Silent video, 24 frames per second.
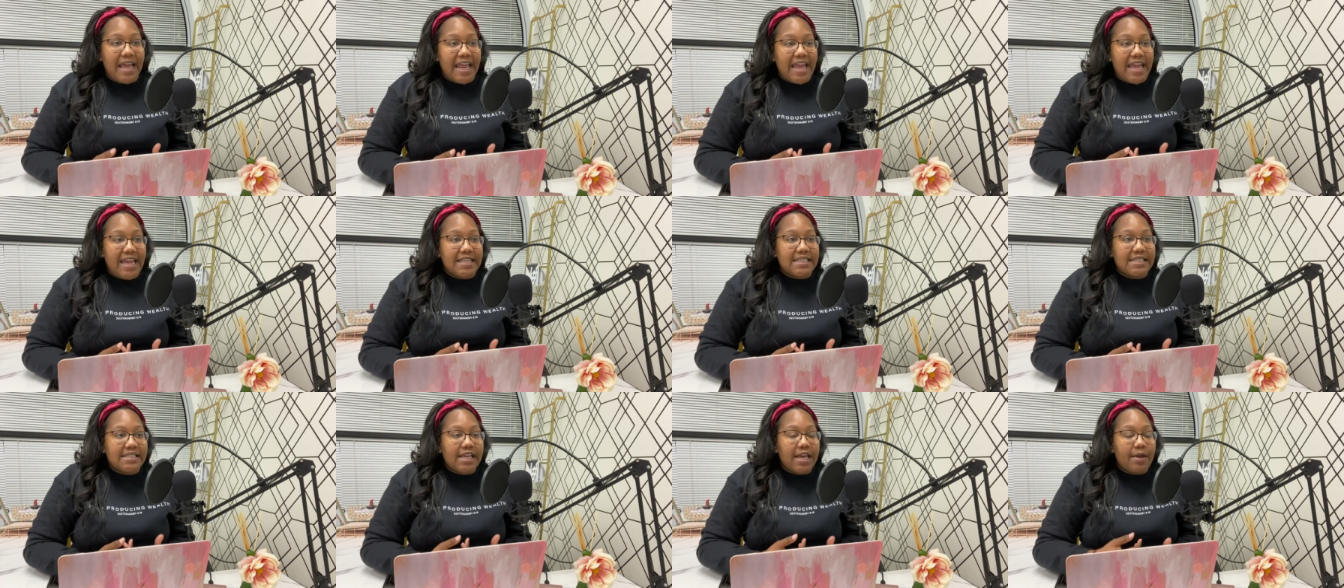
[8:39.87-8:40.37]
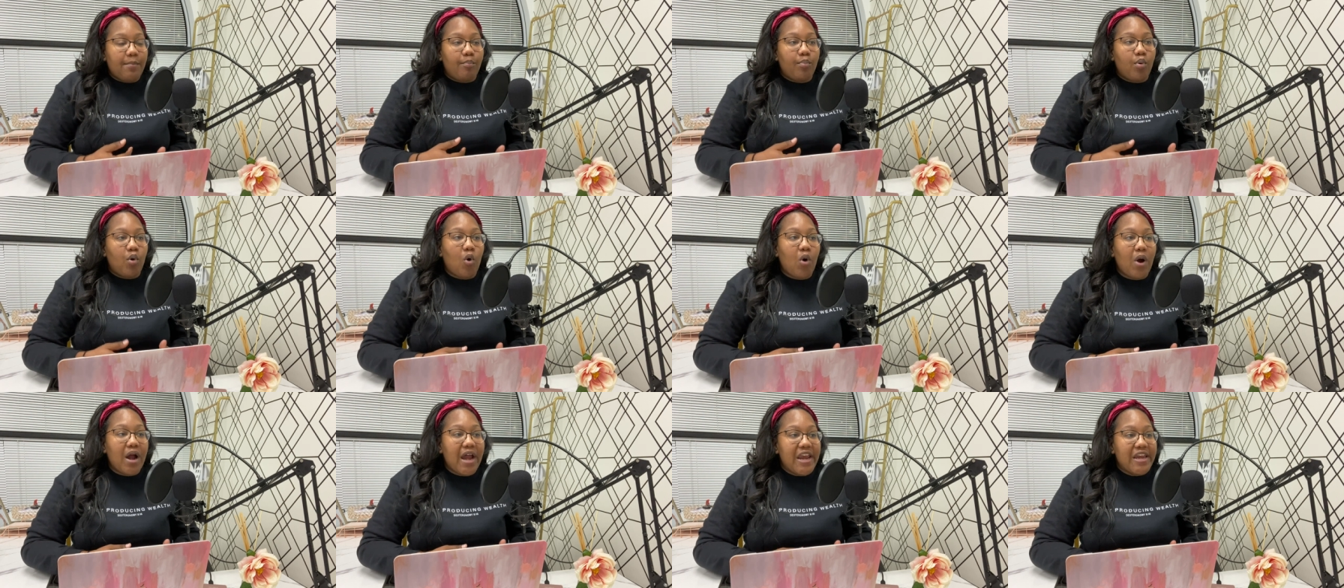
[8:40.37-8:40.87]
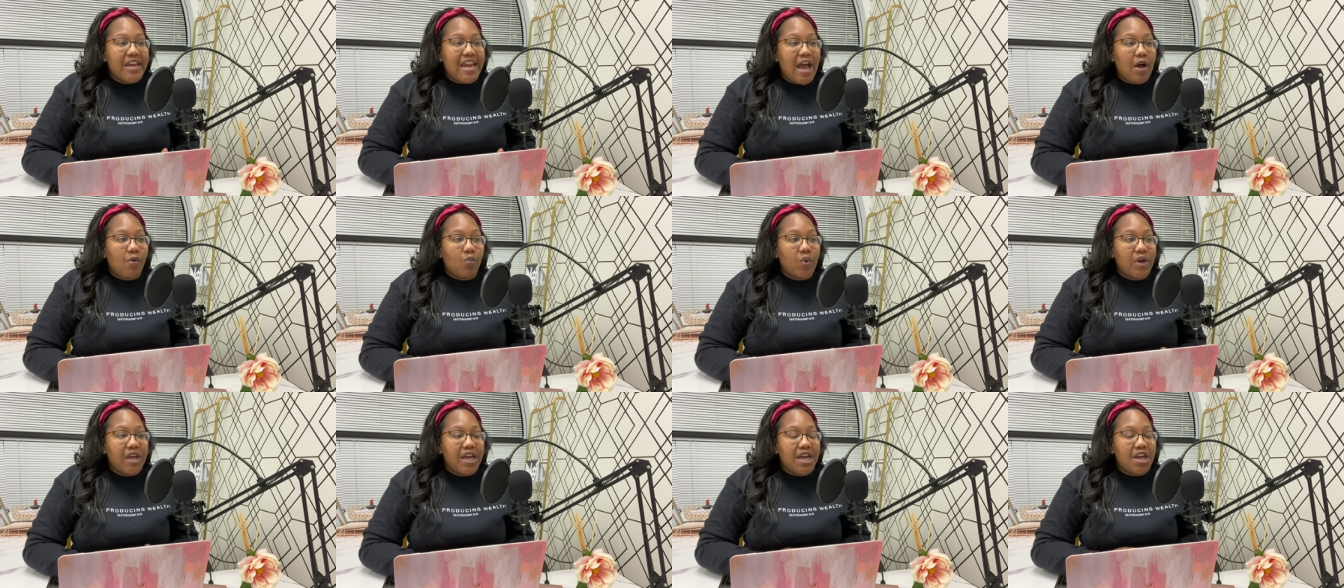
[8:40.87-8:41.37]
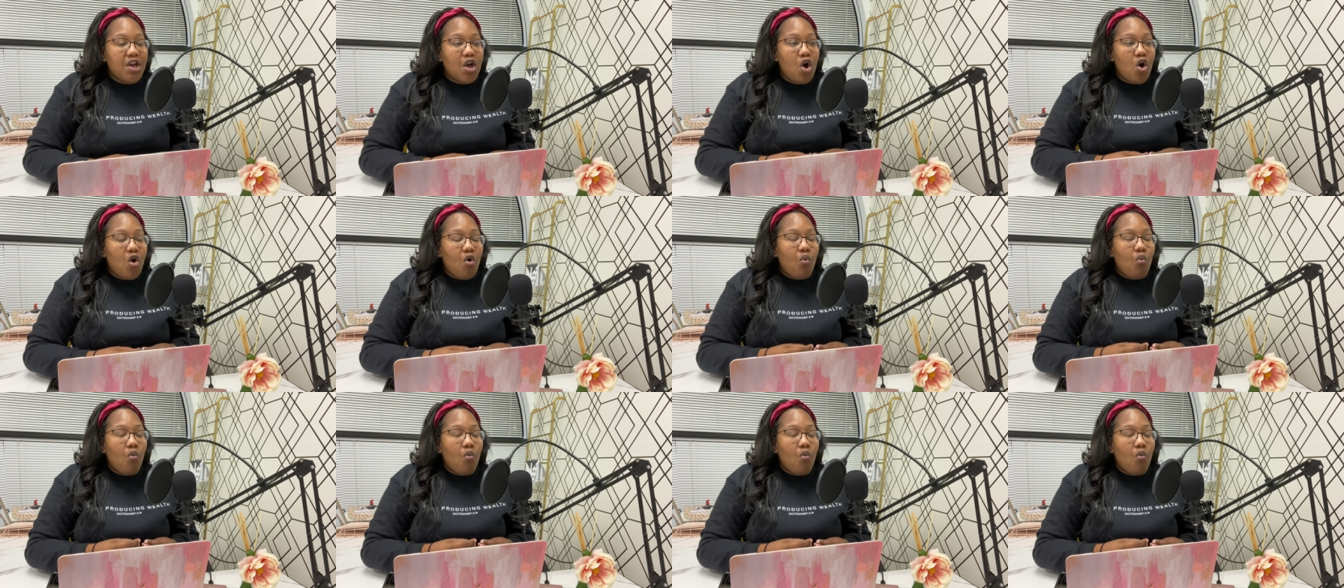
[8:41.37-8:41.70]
it's important that we